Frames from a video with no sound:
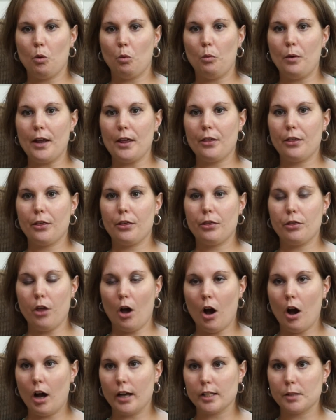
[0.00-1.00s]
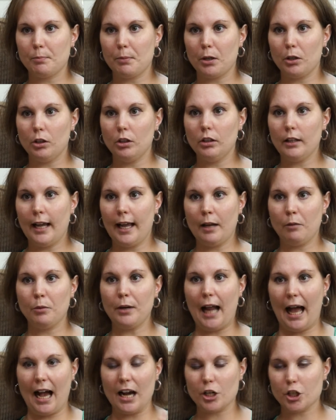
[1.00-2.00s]
with the hospital and
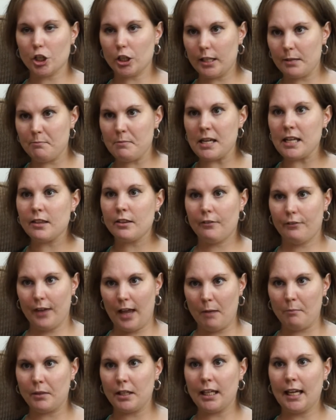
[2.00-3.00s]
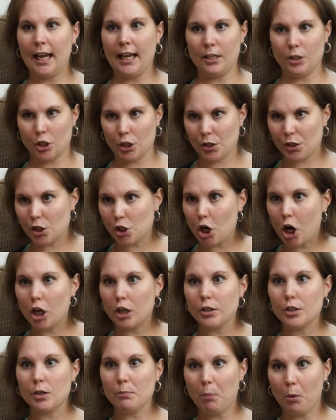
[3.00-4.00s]
would actually meet the family and just
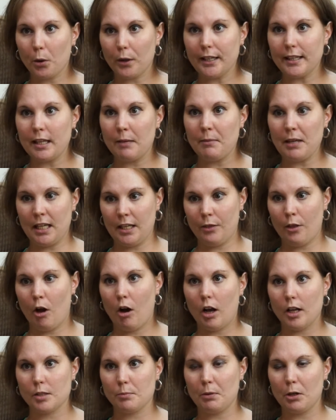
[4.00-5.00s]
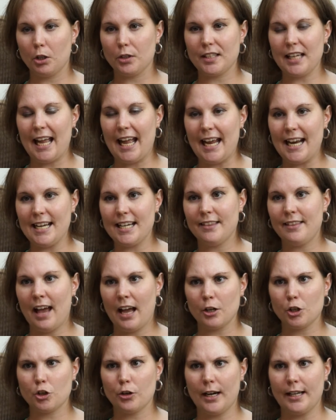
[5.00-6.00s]
start supporting them in the hospital to aid in
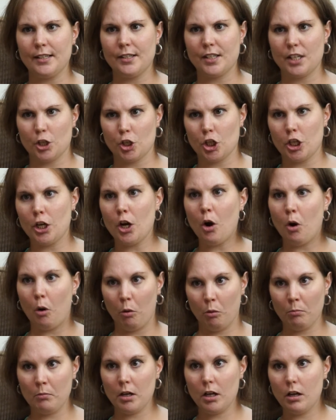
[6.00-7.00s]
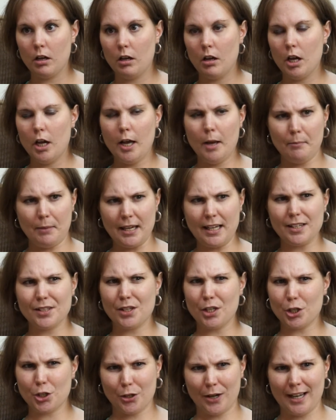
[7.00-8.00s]
that transition home. Because
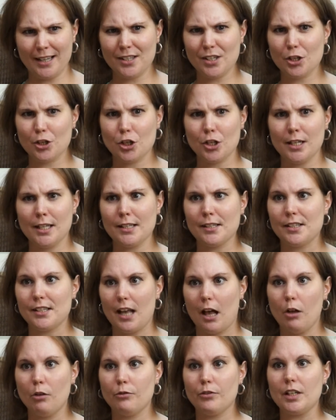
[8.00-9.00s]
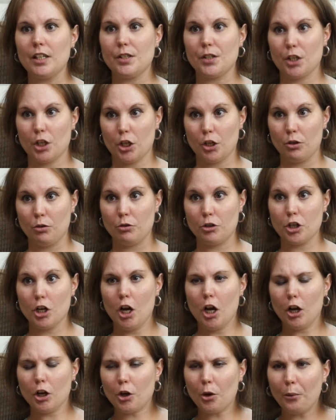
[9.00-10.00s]
the transition itself is huge.
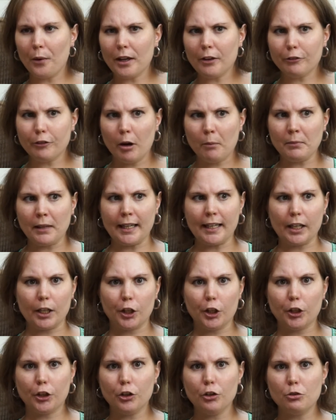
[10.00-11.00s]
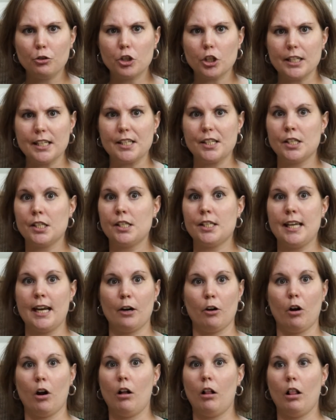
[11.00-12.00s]
Going from like a hugely
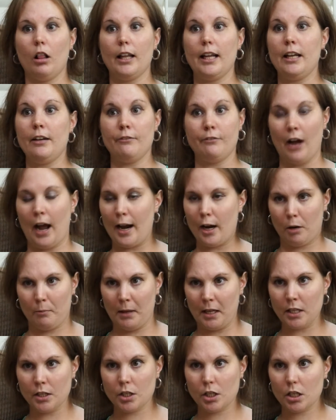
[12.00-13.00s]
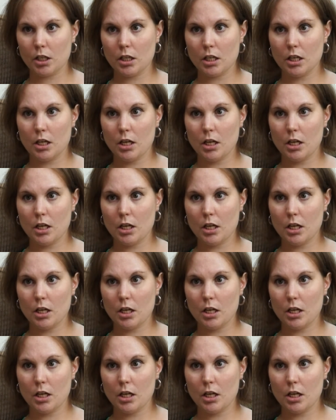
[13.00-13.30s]
sterile environment,